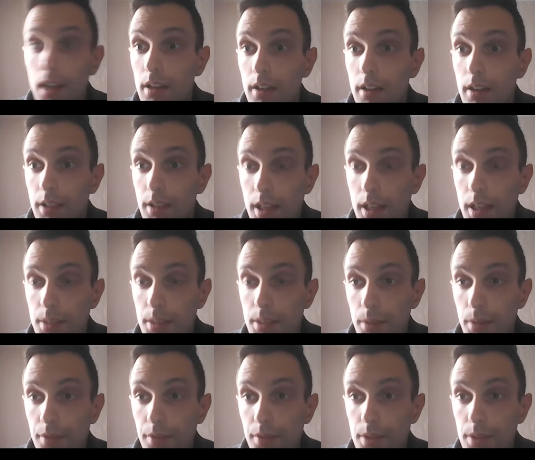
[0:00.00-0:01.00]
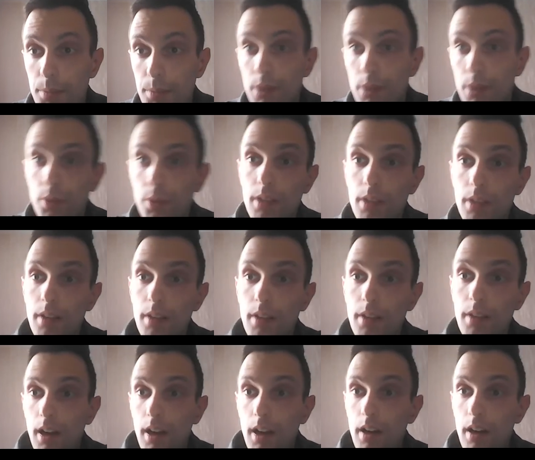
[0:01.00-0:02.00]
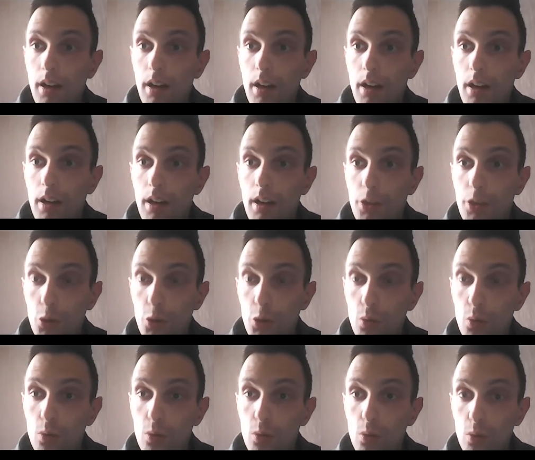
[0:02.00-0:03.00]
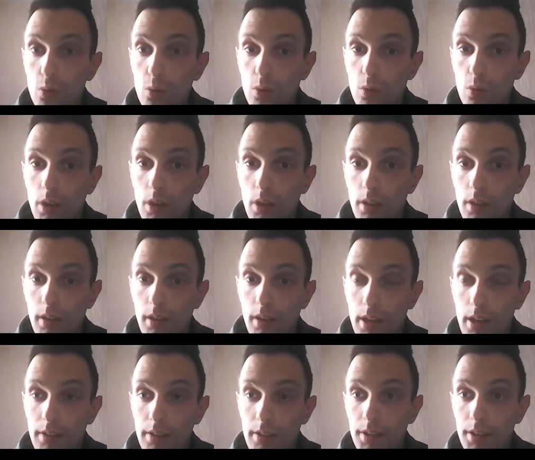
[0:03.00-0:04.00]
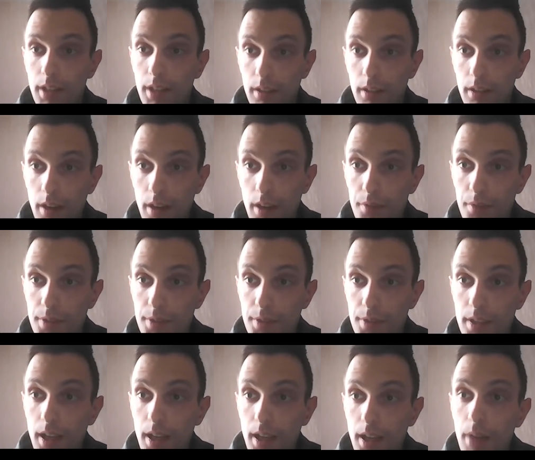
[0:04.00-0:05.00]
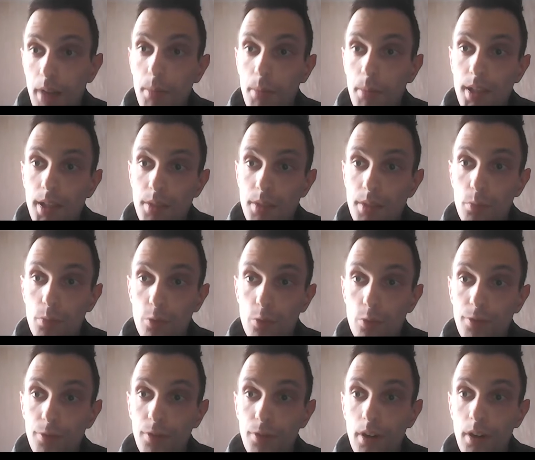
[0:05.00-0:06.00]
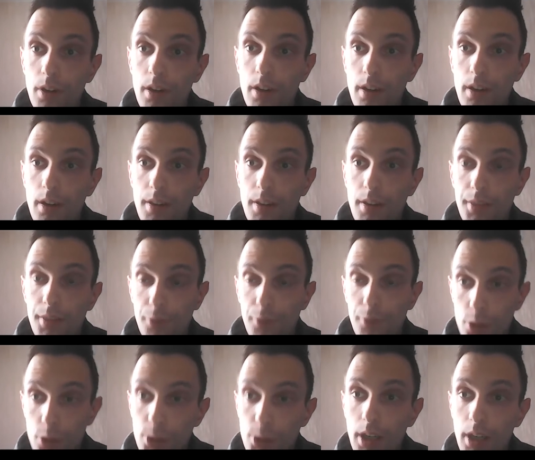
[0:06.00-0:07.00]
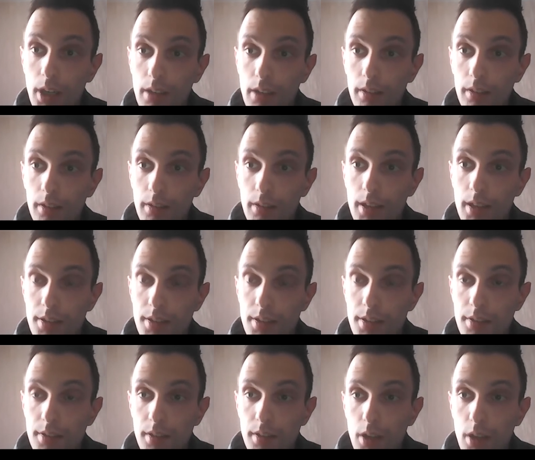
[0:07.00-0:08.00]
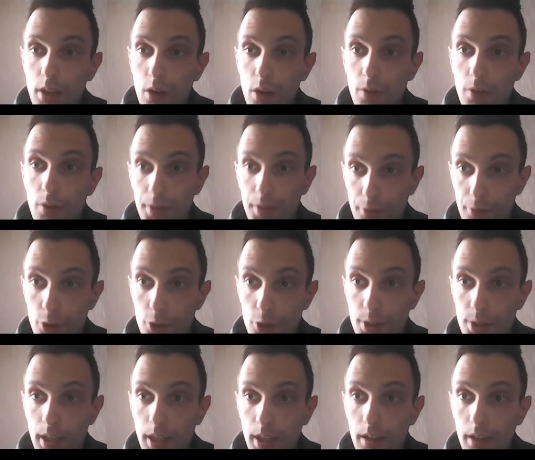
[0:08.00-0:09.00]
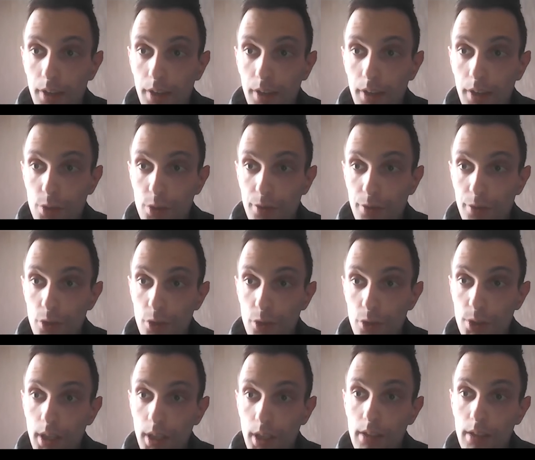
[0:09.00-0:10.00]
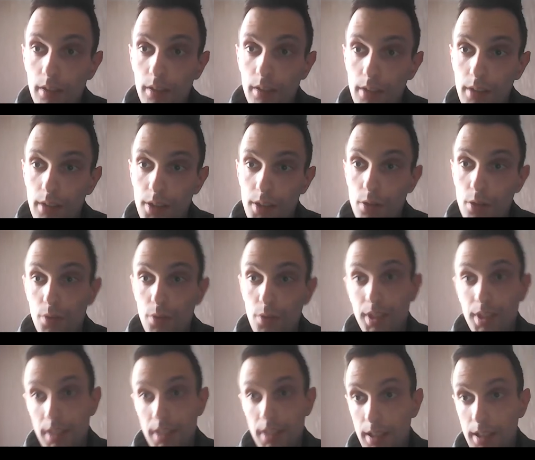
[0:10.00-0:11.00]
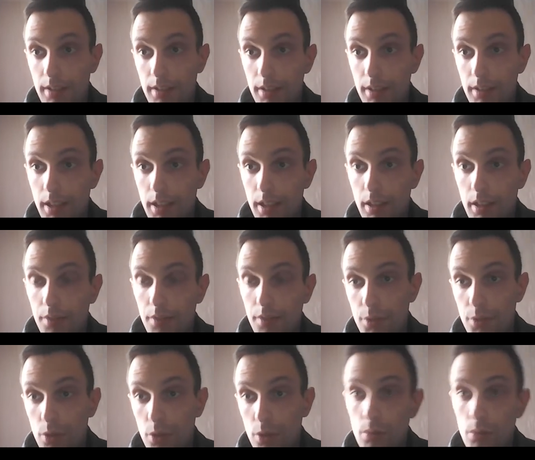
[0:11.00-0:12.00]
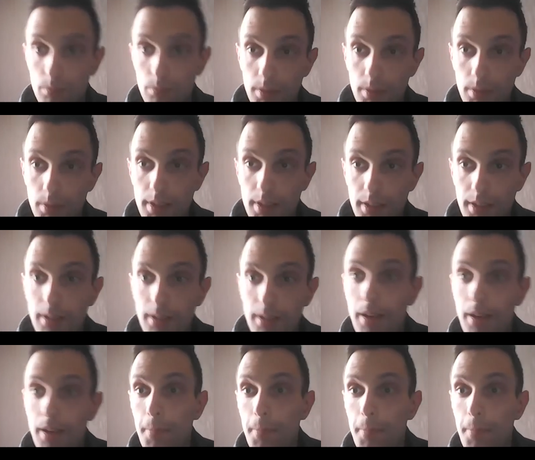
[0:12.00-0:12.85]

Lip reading: isomorphism between two colored diagraphs, must move the first color class of the first diagraph to the first color class of the second diagraph, so etc.